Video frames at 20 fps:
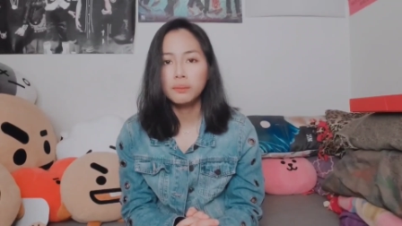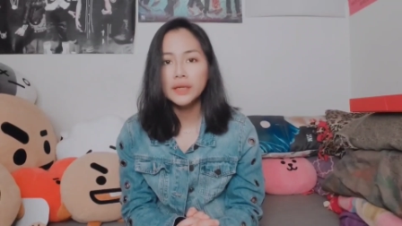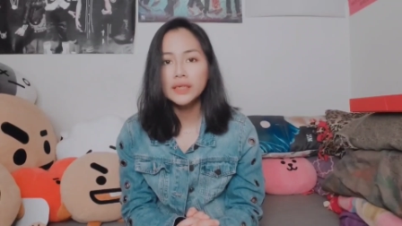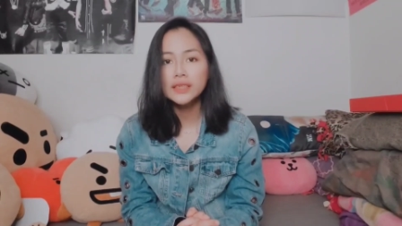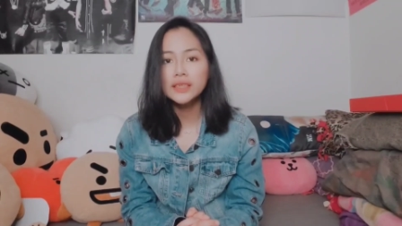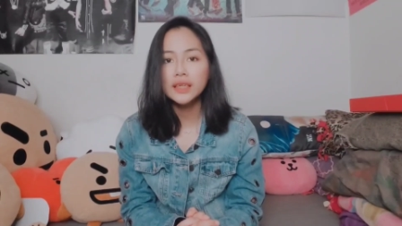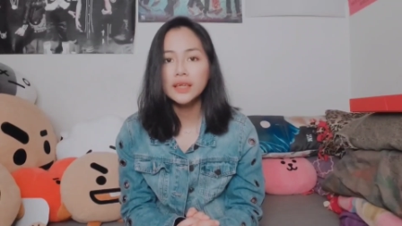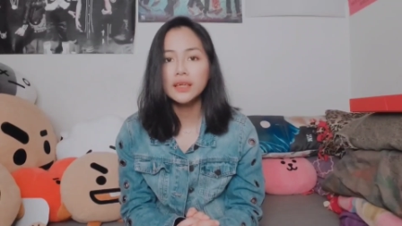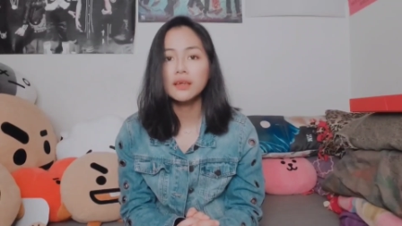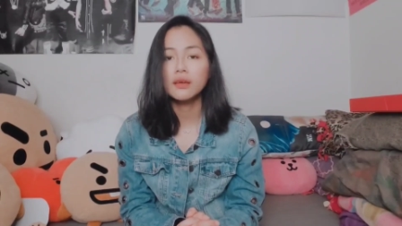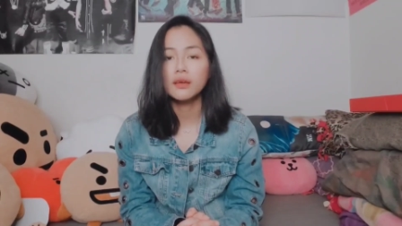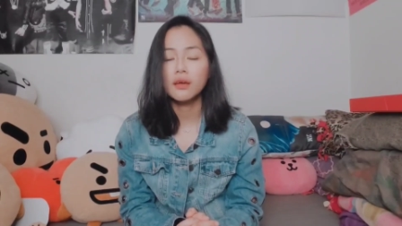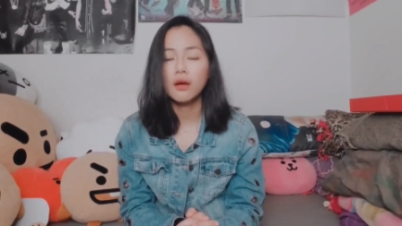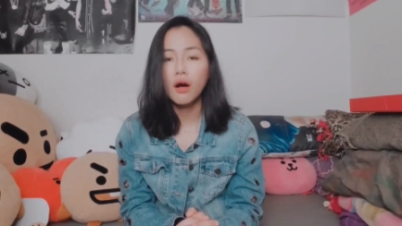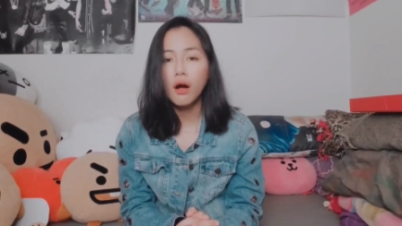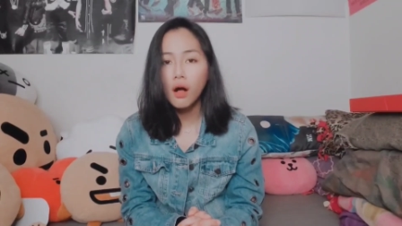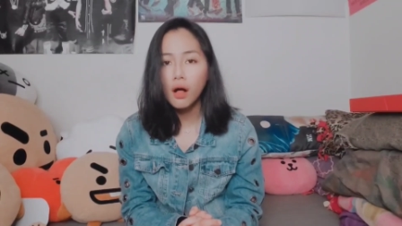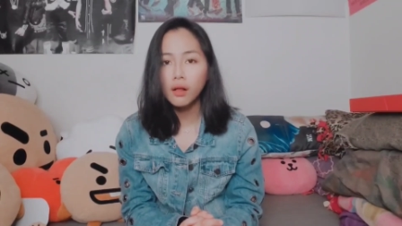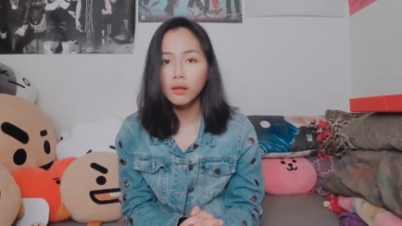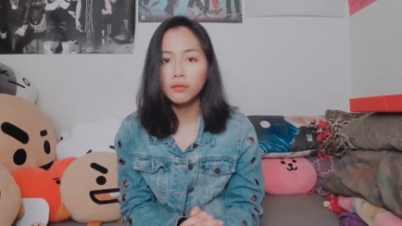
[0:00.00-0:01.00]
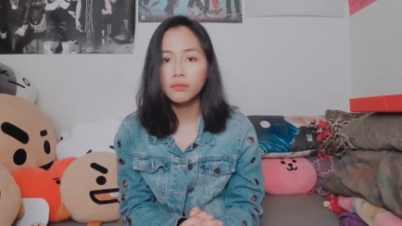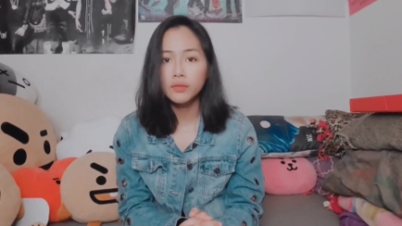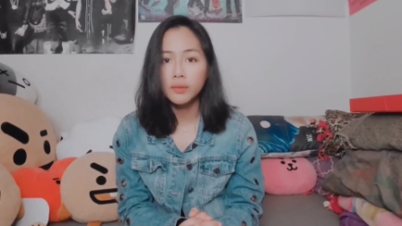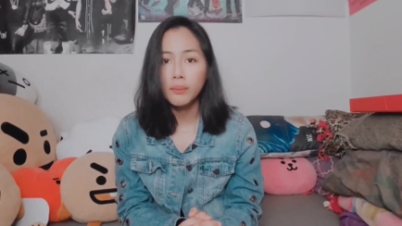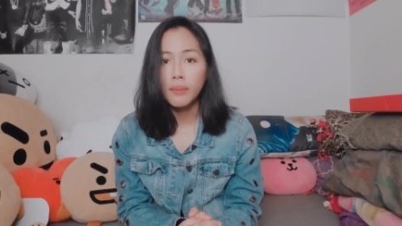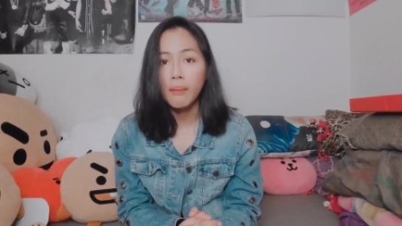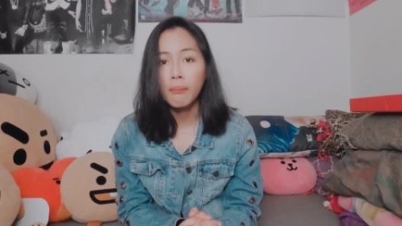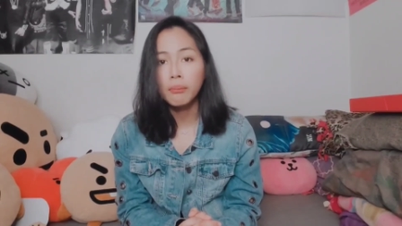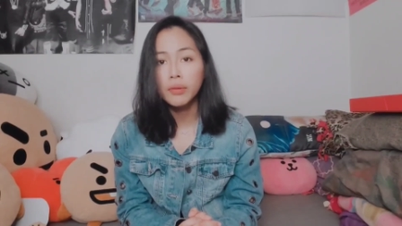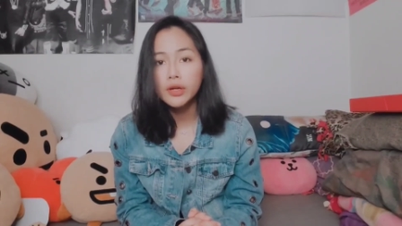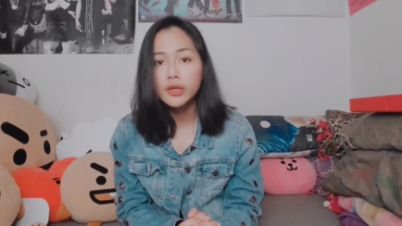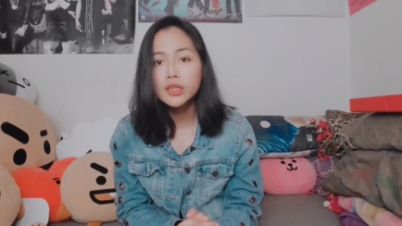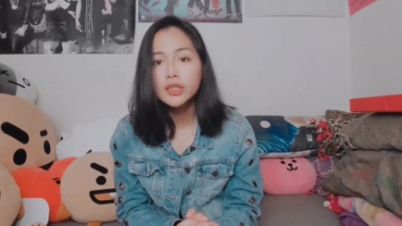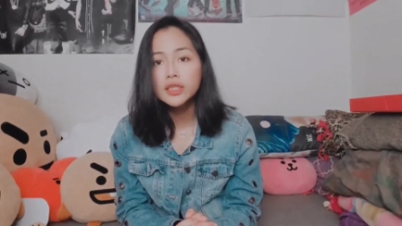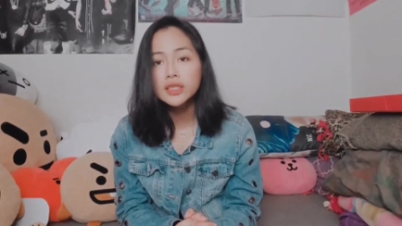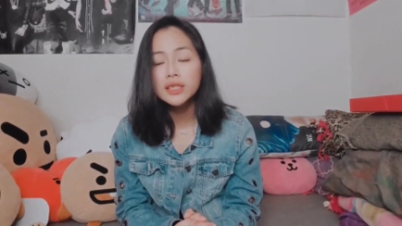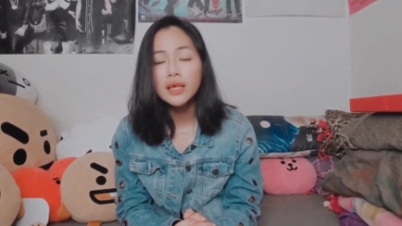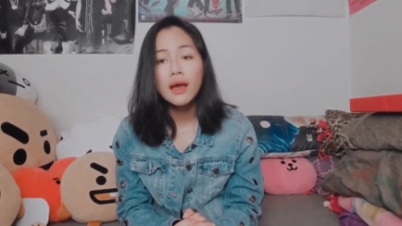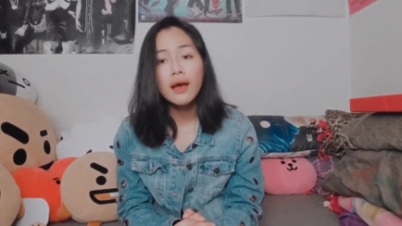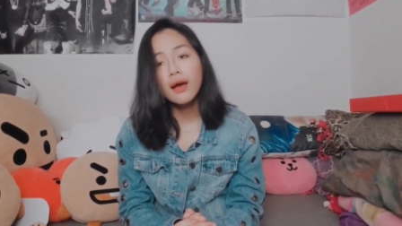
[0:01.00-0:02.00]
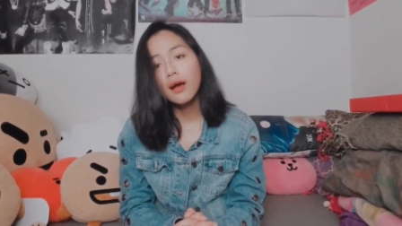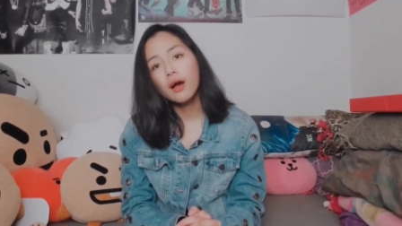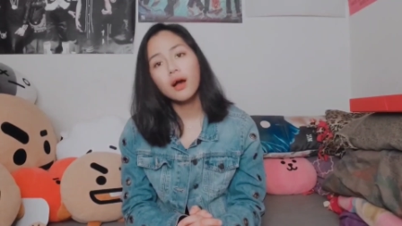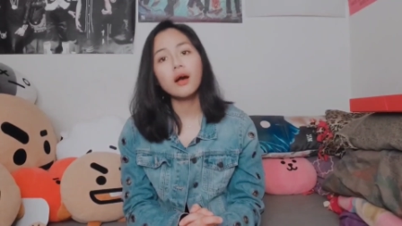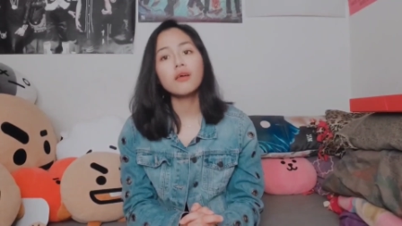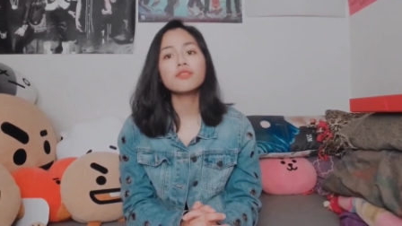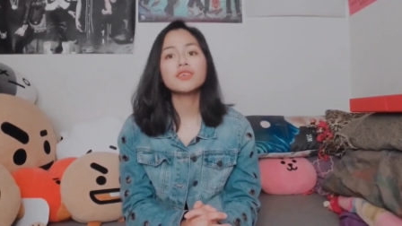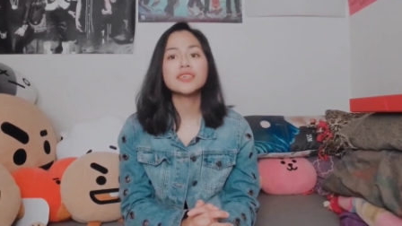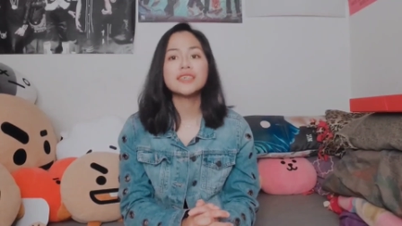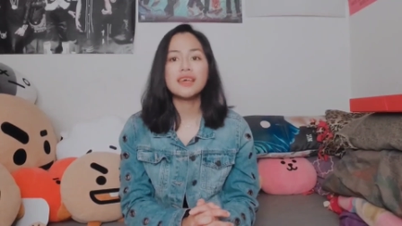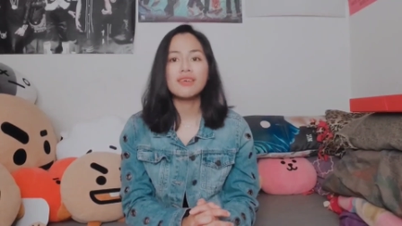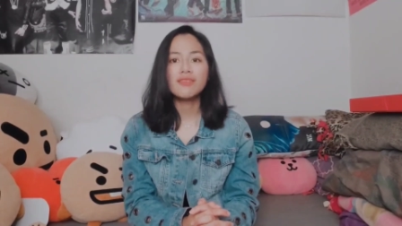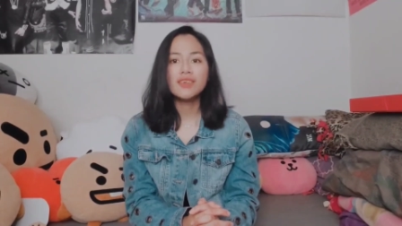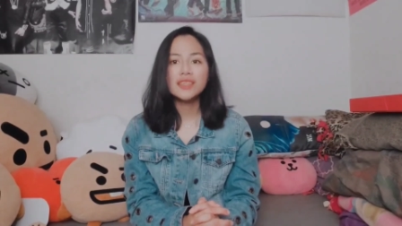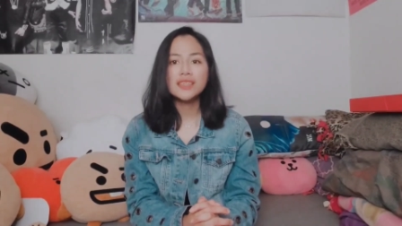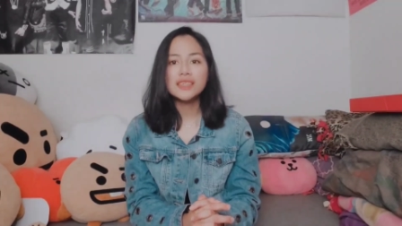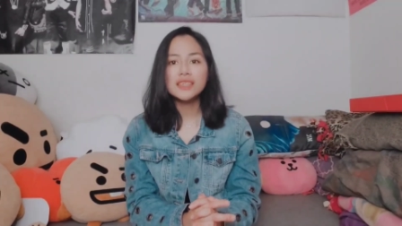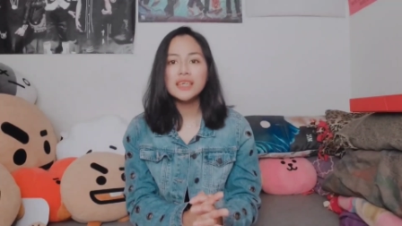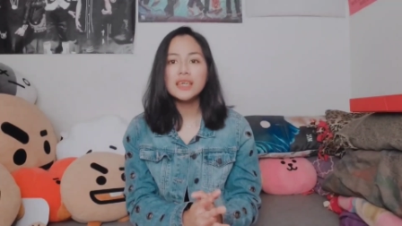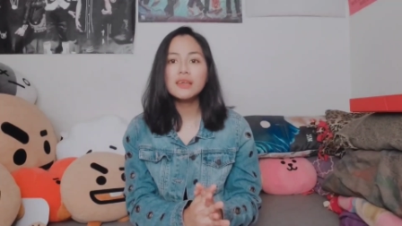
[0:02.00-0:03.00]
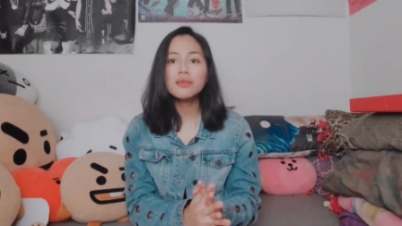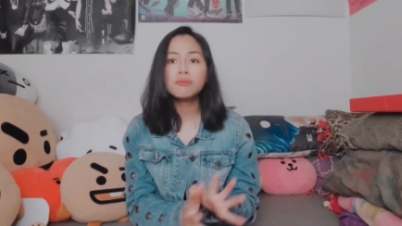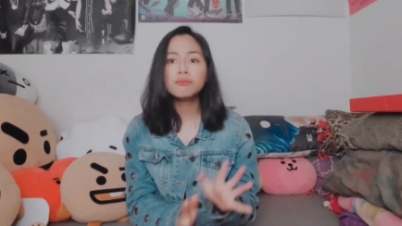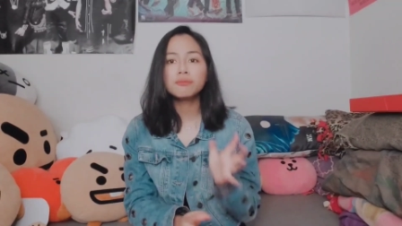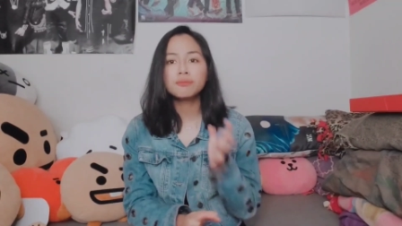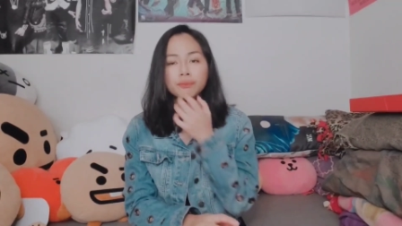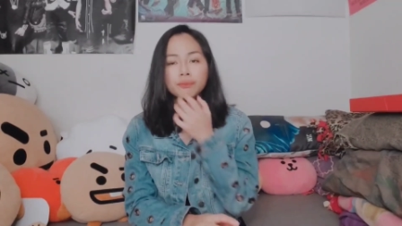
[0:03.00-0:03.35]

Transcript: basically all of the members of 17.